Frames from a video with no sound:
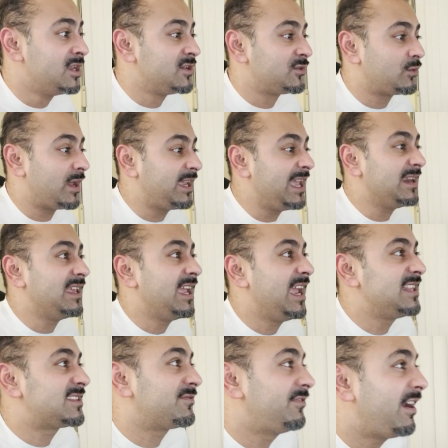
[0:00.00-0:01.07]
So again,
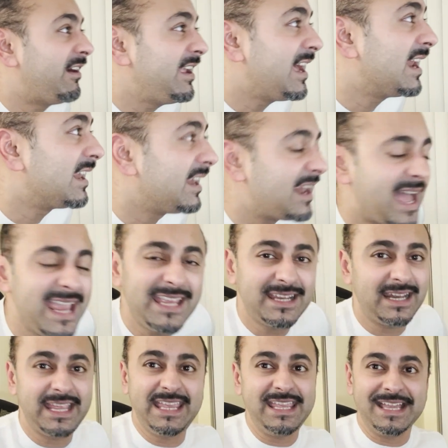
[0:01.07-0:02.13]
it's very
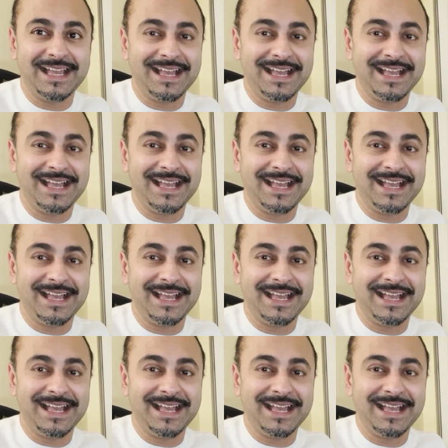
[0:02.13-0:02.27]
unlikely,